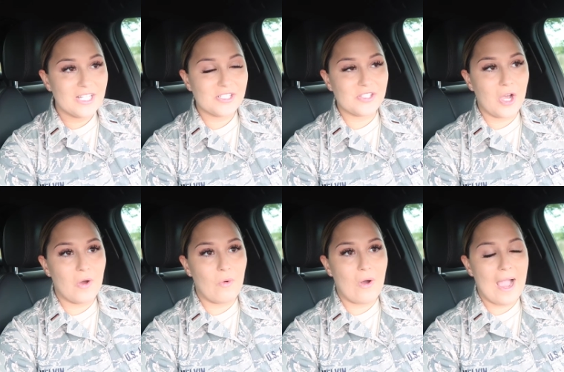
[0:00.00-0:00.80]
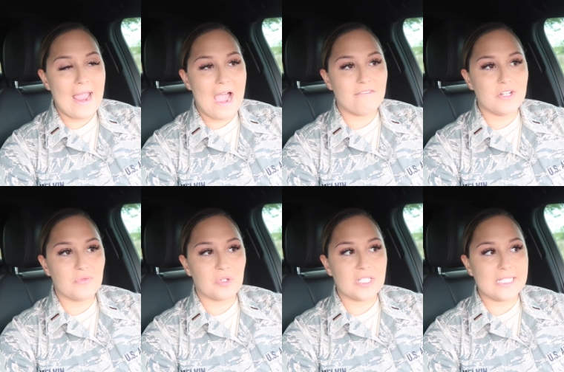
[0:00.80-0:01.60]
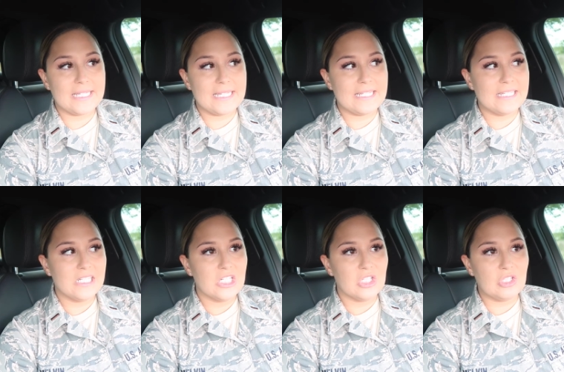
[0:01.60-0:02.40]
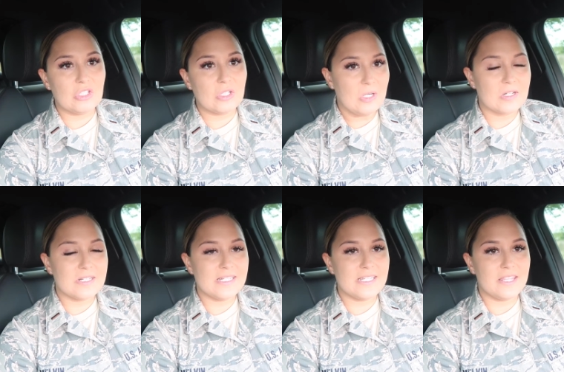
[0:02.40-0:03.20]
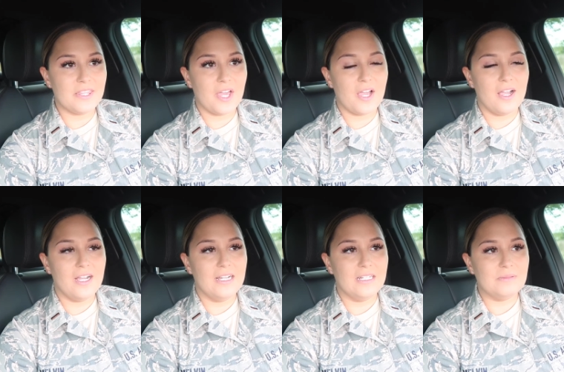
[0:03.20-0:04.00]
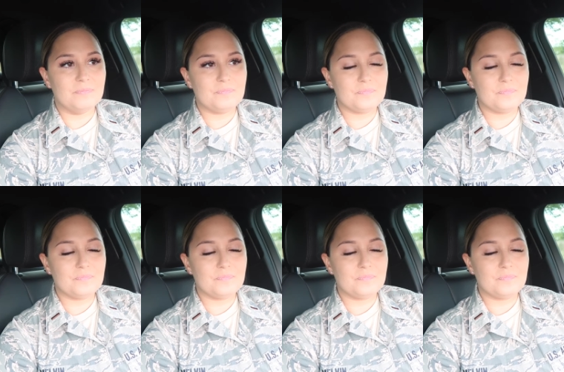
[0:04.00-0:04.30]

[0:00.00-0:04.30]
so I haven't really learned the